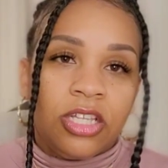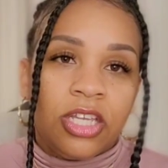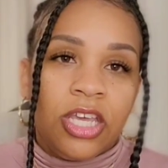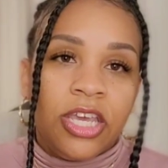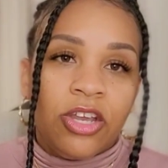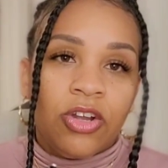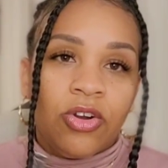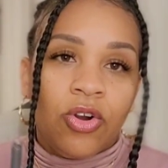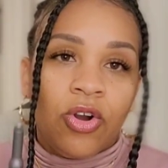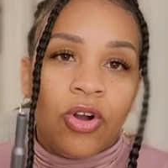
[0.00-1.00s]
here
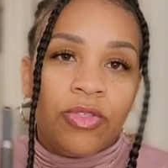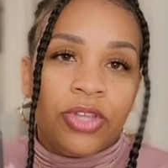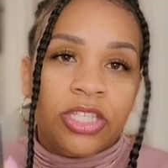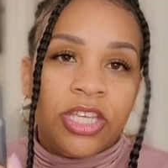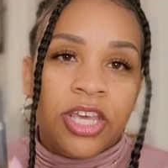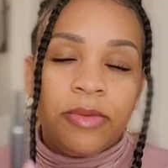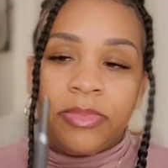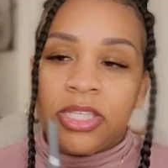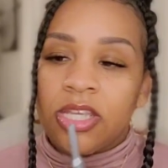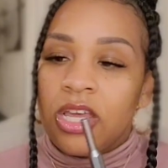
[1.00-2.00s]
are all the
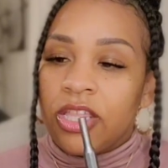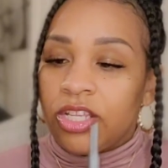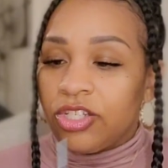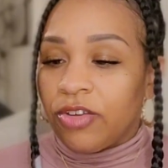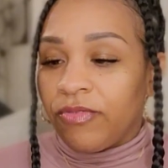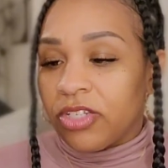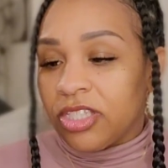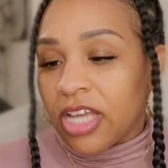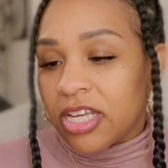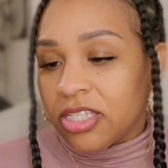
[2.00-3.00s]
tips the different
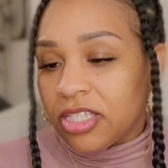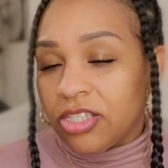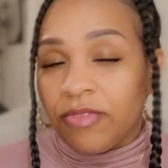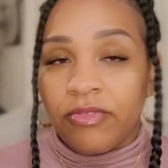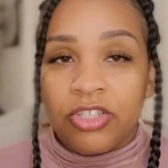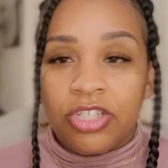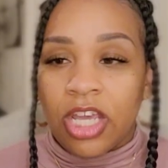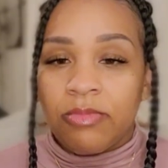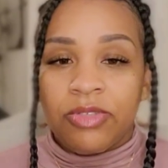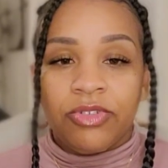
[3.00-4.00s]
sizes, different
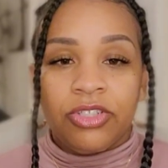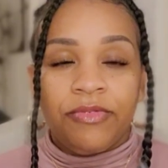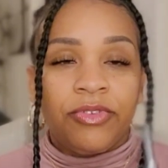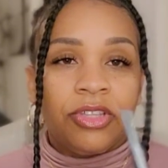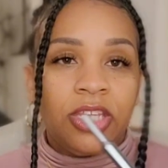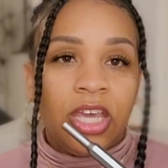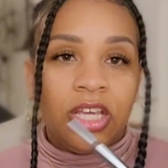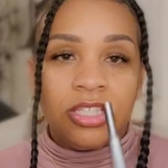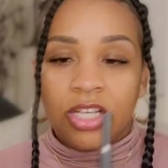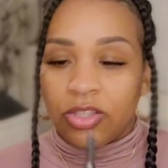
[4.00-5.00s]
shapes for different
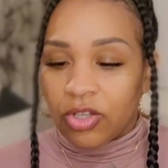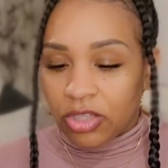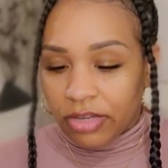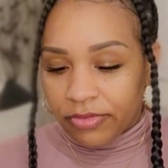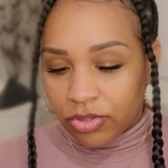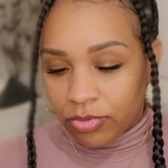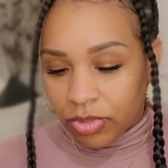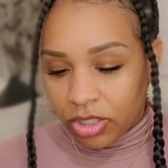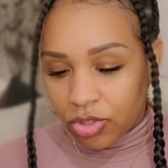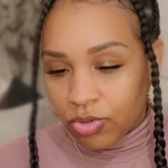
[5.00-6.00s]
things. I thought that was
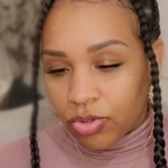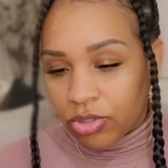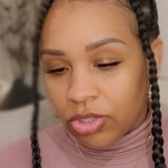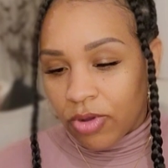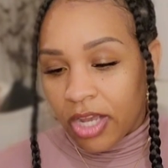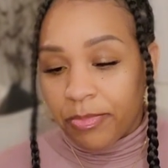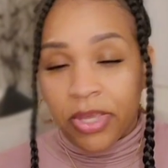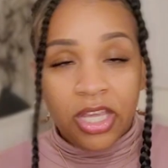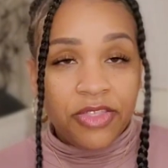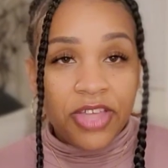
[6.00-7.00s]
really cool, so I
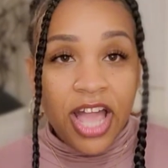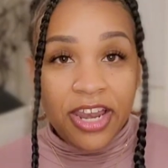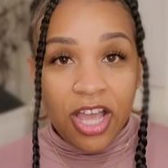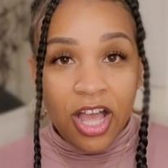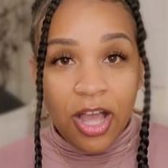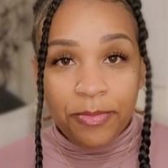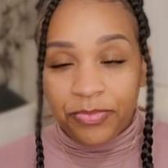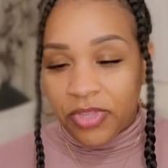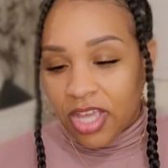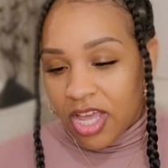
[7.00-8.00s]
picked that up.
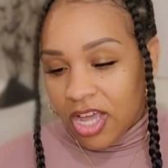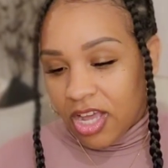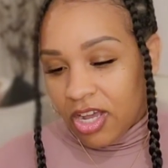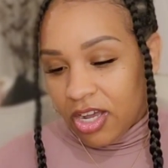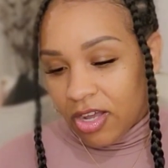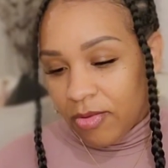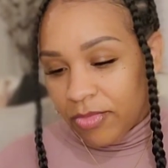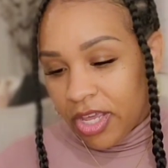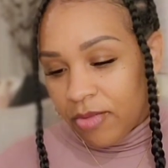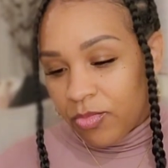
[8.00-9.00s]
Um,
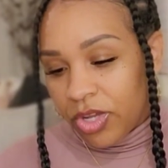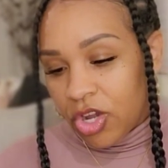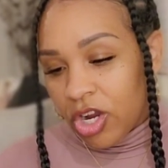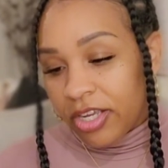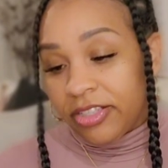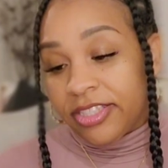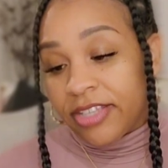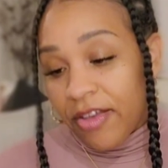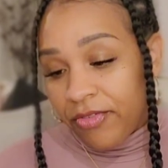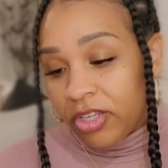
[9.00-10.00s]
and we are
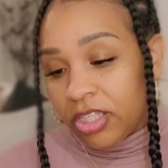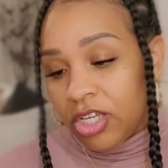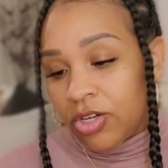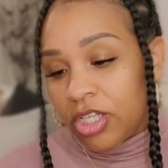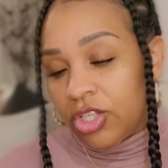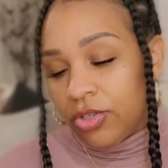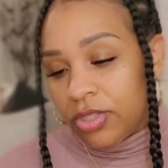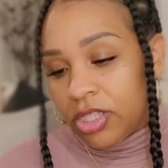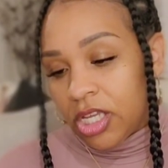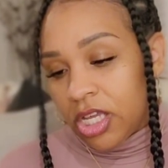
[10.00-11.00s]
definitely gonna use
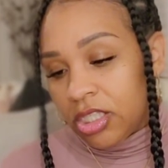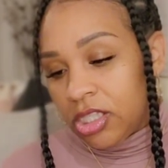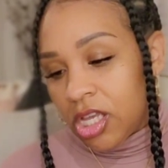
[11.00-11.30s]
this